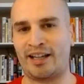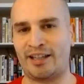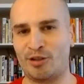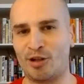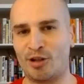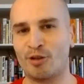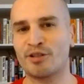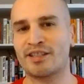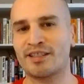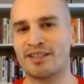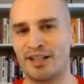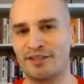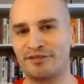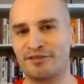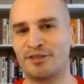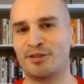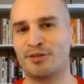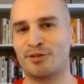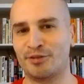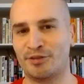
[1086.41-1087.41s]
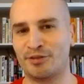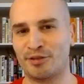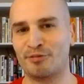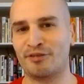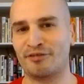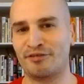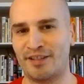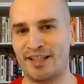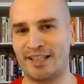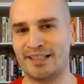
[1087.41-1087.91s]
I know is tough to to
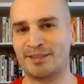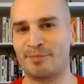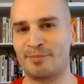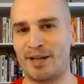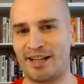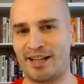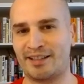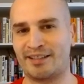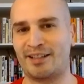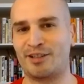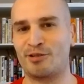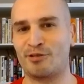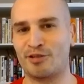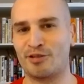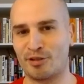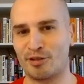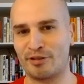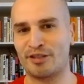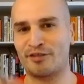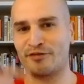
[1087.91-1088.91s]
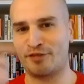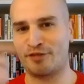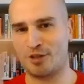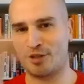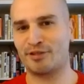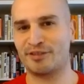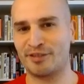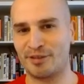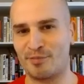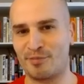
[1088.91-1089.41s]
reflect back, and I know it's always
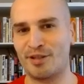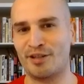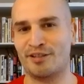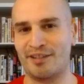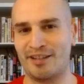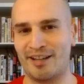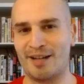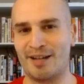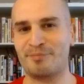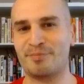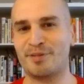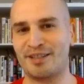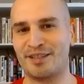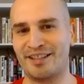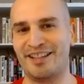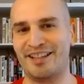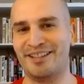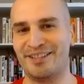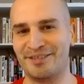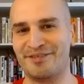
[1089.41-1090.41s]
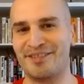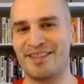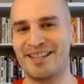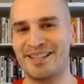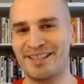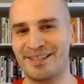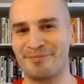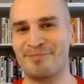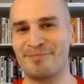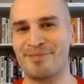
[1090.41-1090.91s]
funner to be on the opposite end of
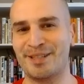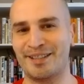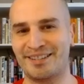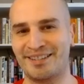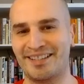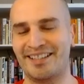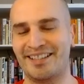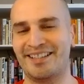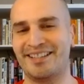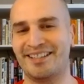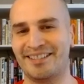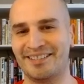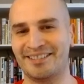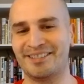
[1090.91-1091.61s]
this, but yeah.